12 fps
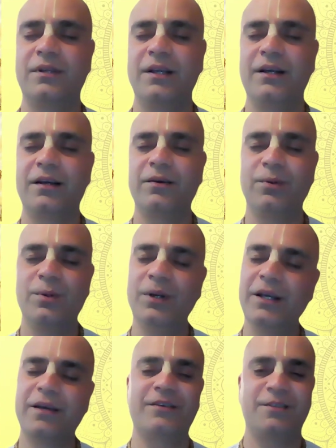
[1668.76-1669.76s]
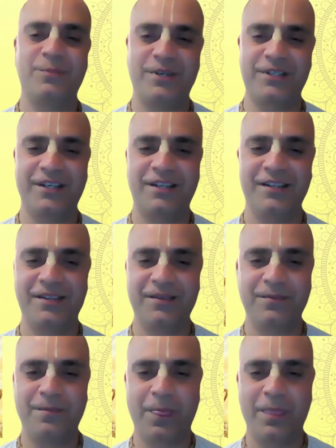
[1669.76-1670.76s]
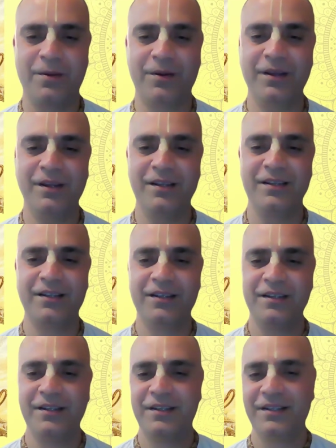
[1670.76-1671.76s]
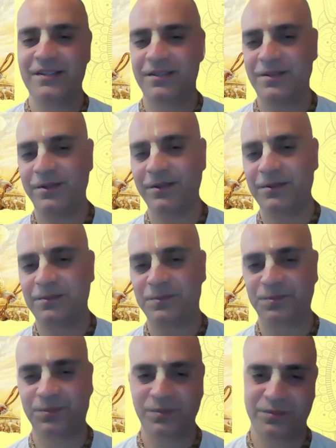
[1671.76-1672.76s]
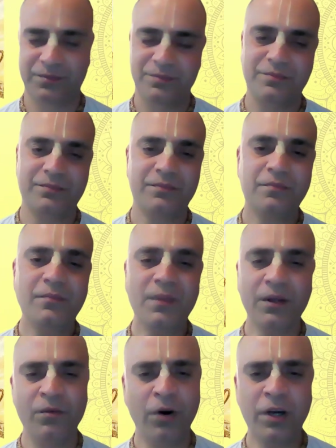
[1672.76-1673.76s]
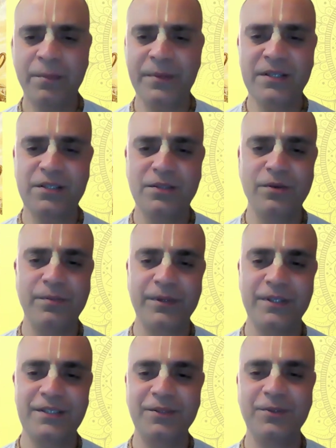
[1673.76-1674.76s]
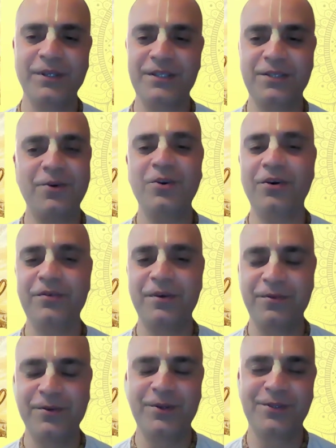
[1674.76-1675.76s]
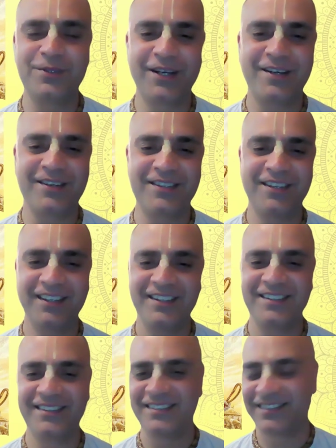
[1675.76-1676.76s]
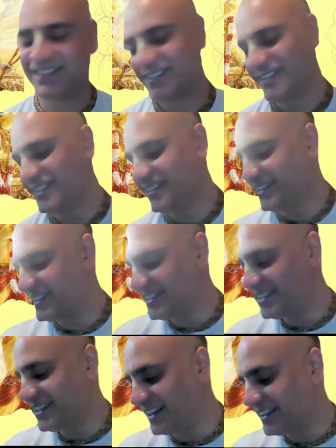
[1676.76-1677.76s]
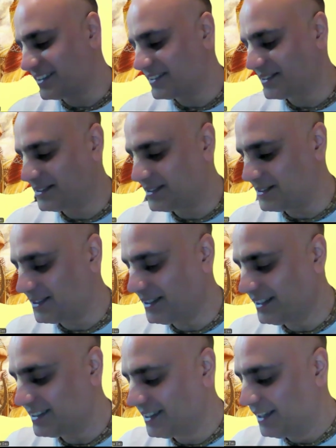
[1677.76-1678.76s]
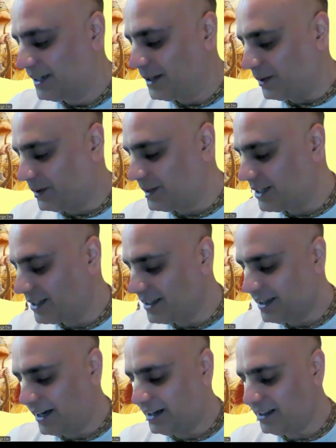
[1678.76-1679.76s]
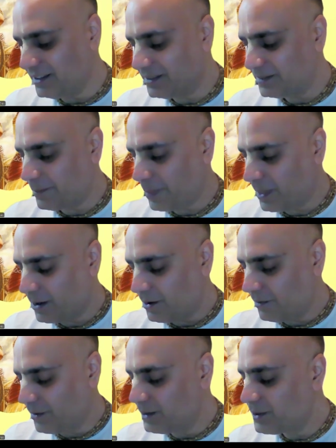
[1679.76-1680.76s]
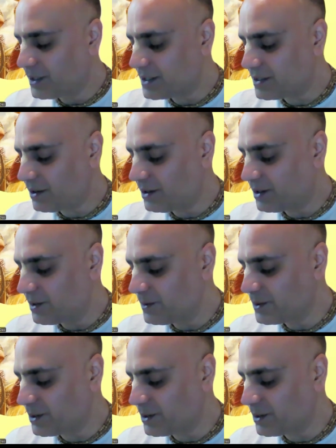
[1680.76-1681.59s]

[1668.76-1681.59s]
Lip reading: take only Krishna Prasad. Okay, so what happens to a person who does not offer food to Sri Krishna? See that. Okay. On the other hand, one who does not do